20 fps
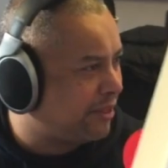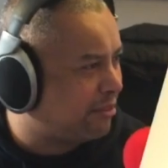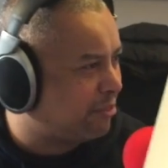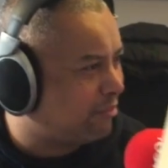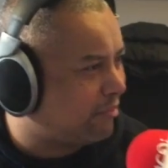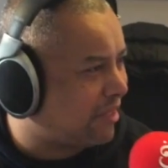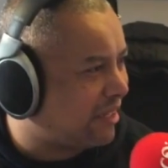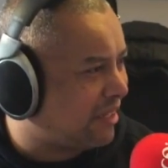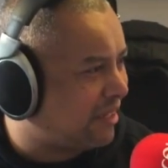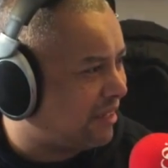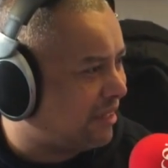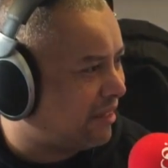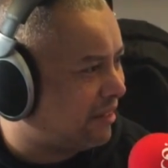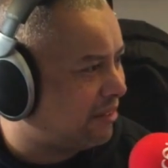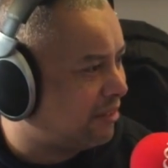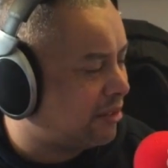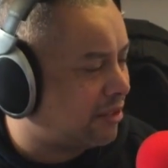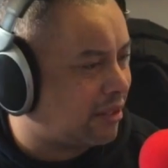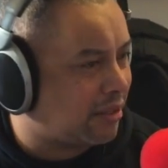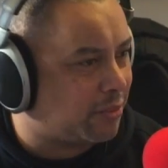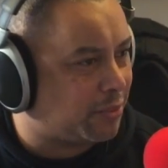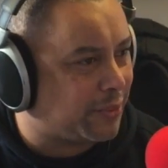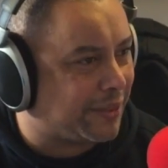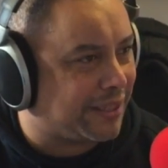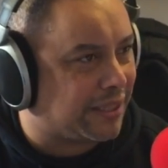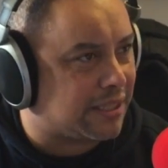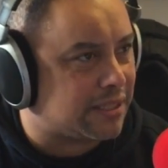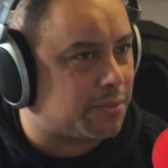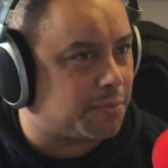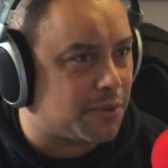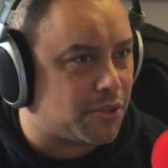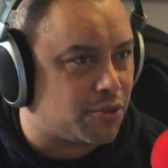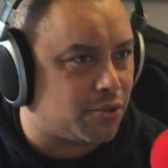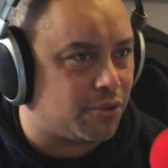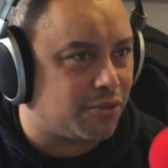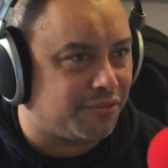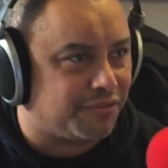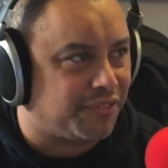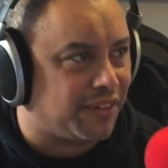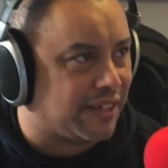we thought, ah, you know, we, I suppose
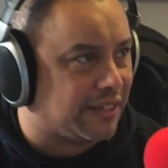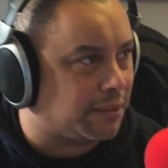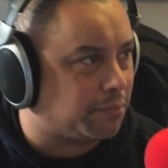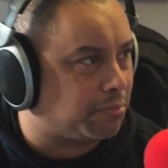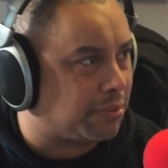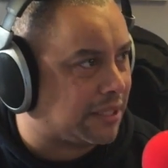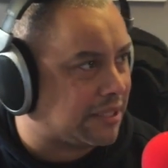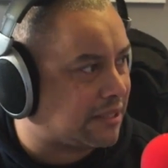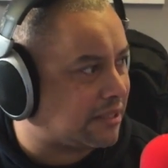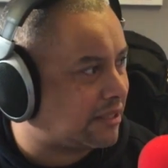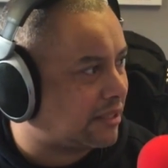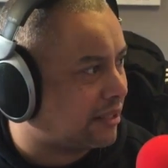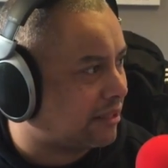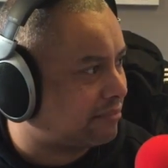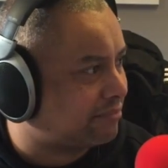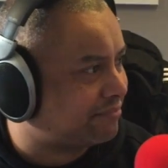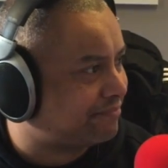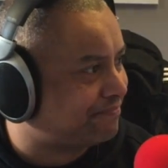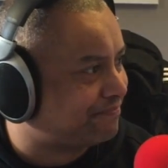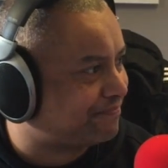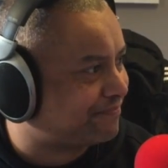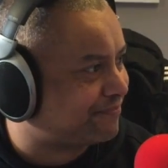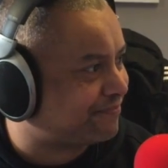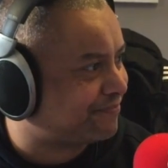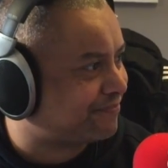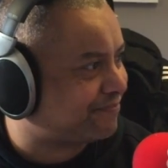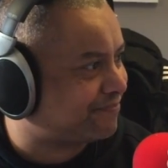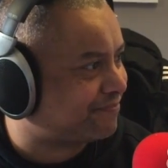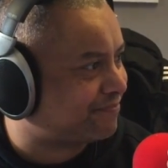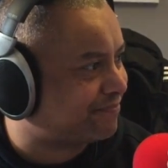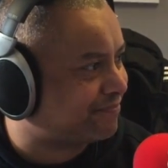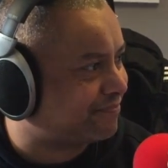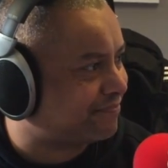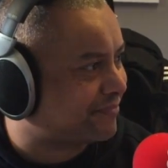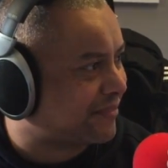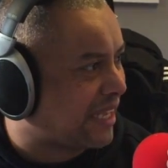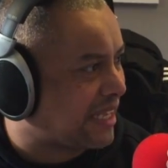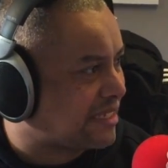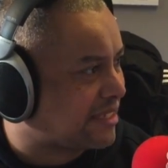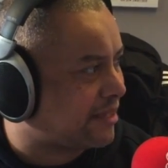you could find a place that
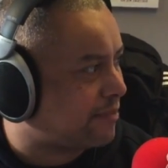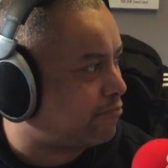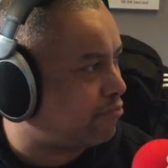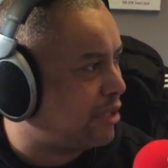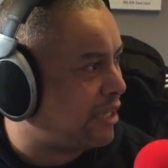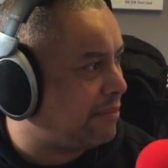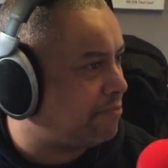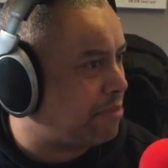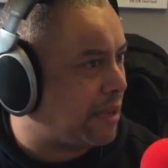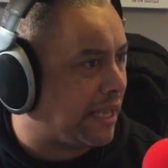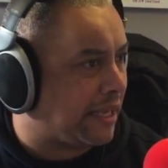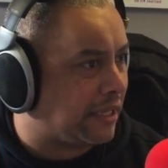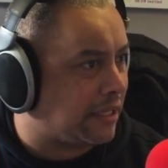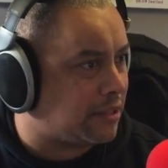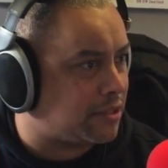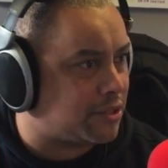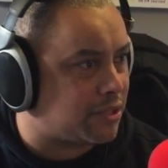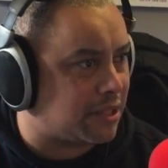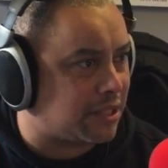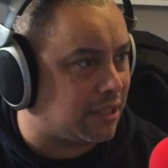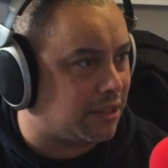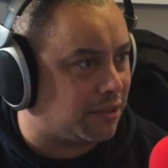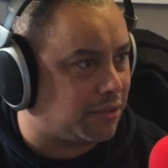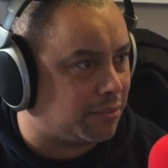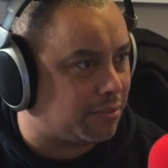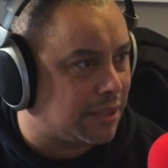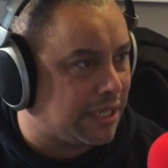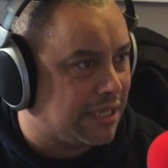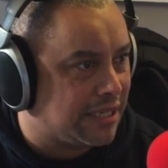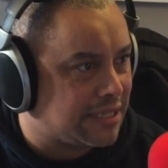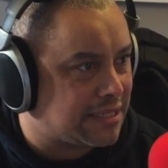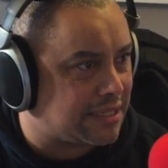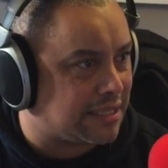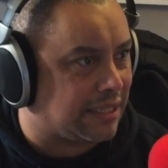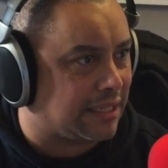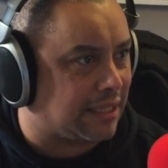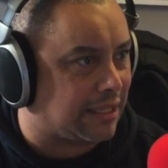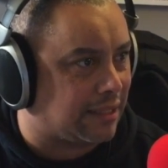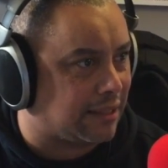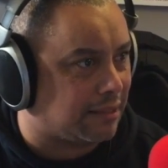has it prepackaged and you
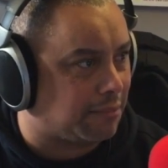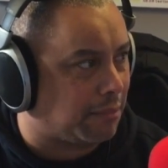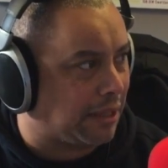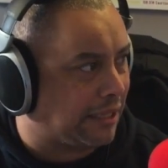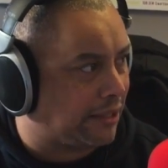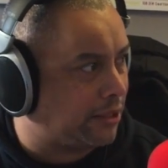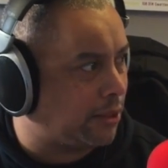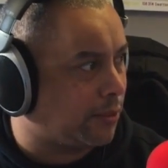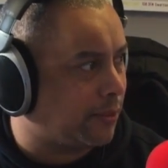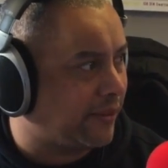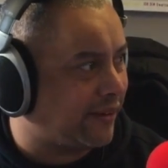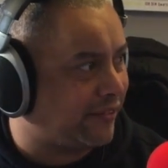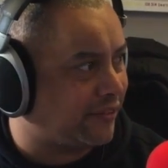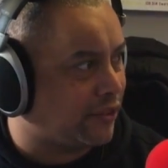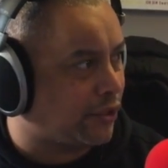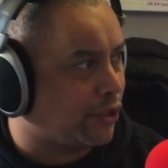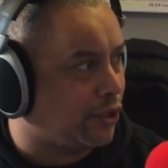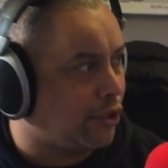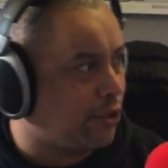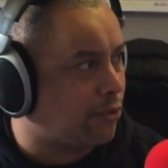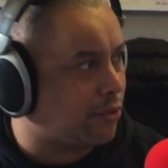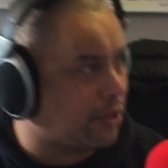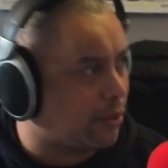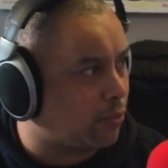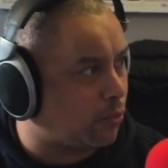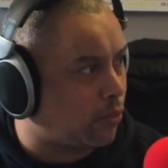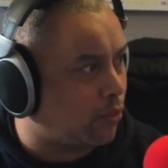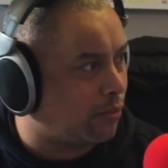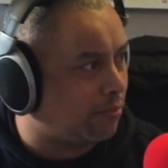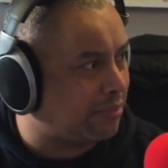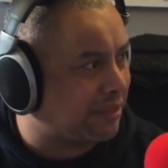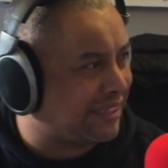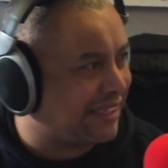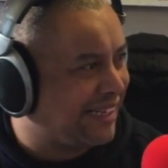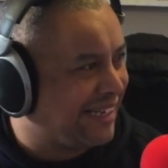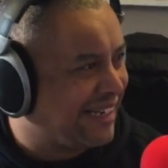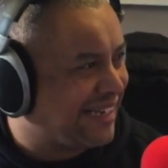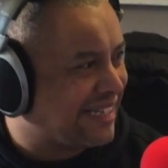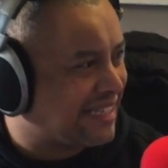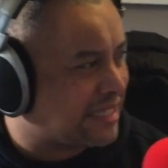stick it in the microwave and nuke it warm. But
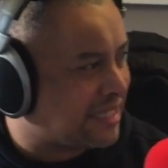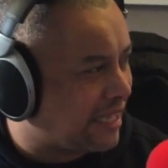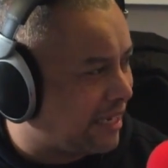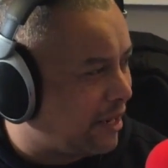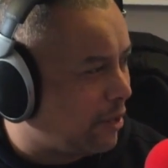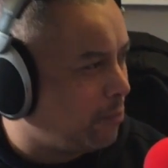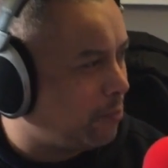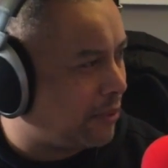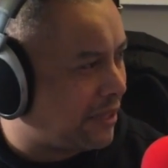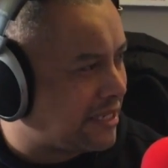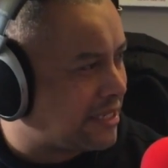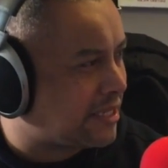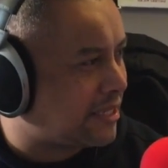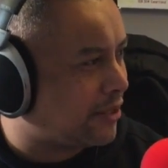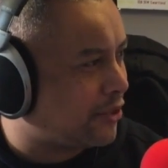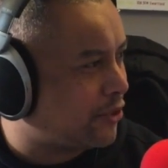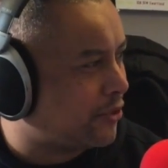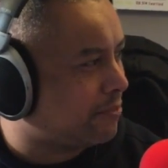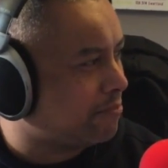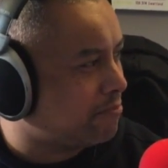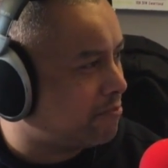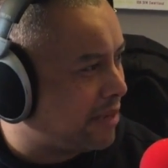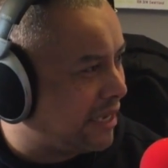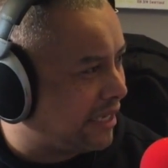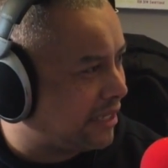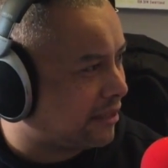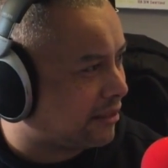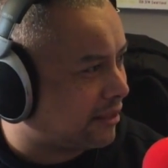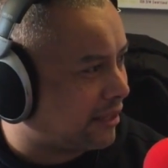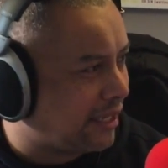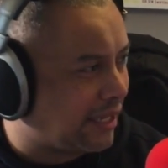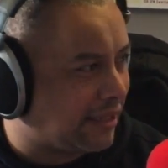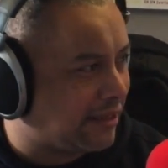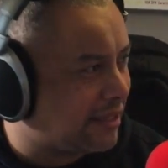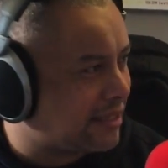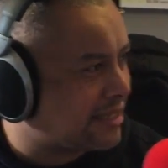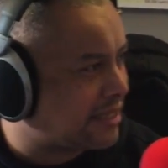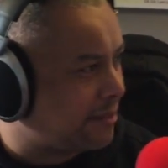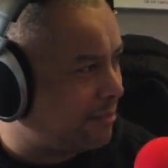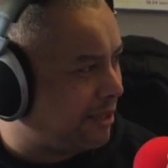is there no place that could make it?
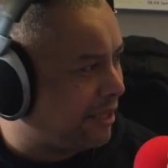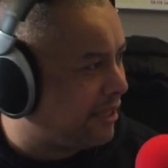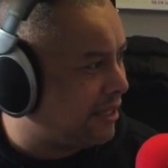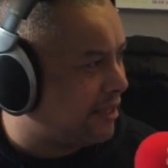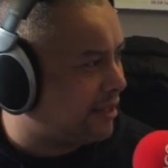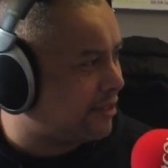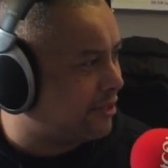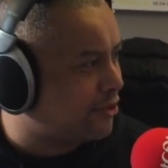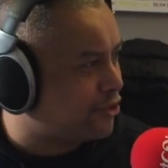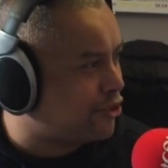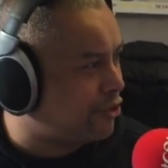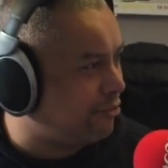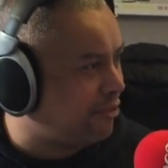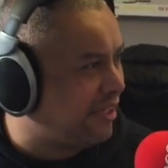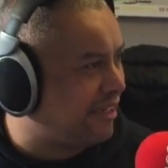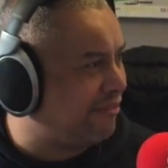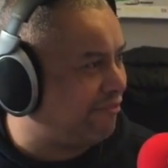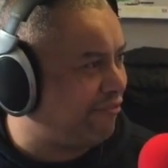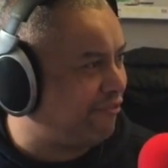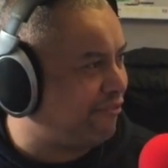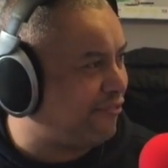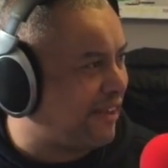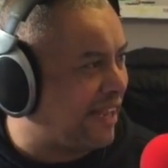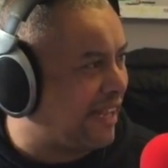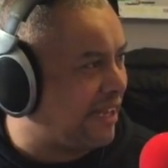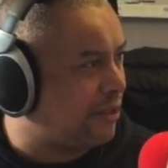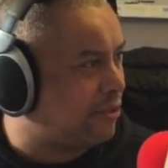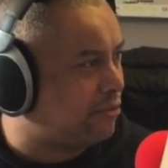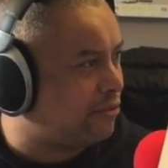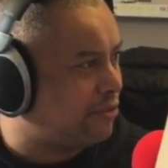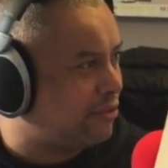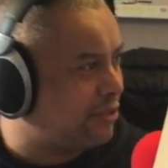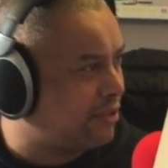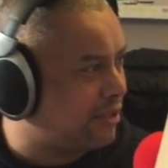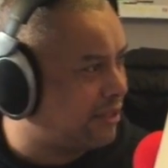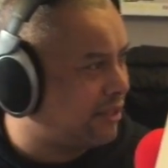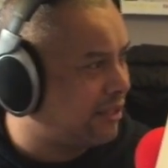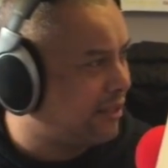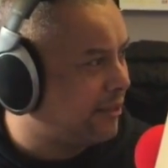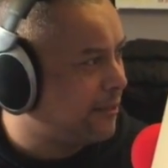And then somehow or the other, Julian
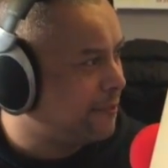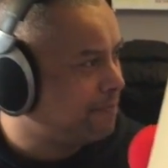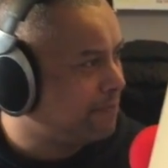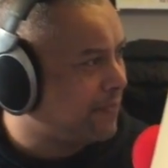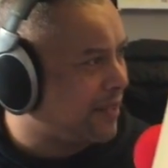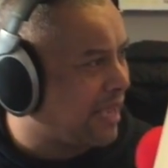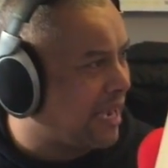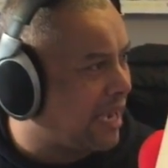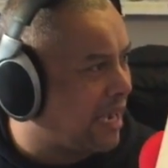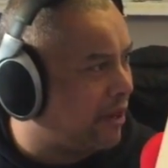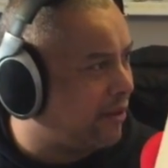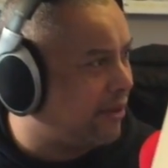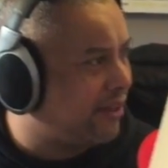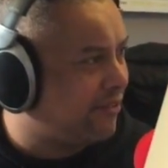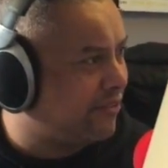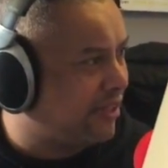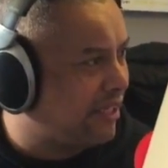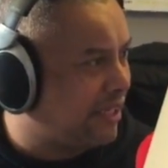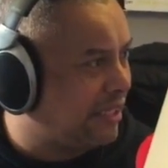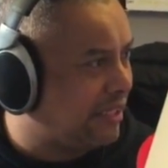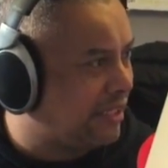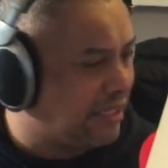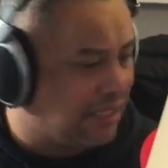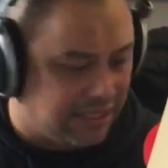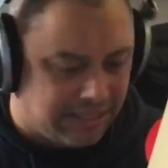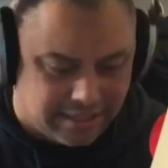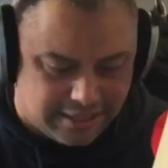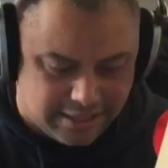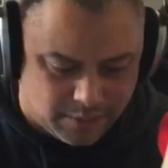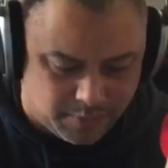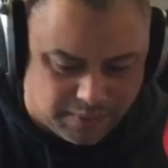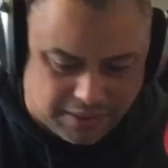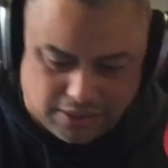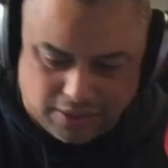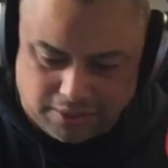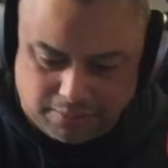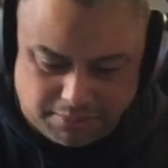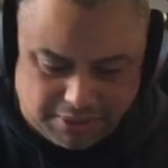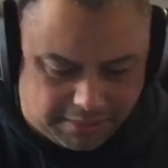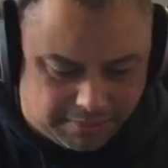found, however he did is
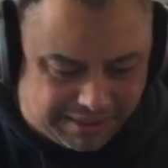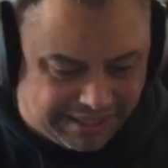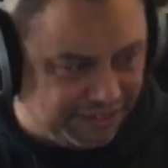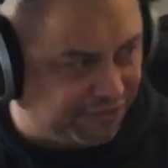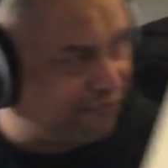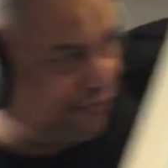beyond me, but he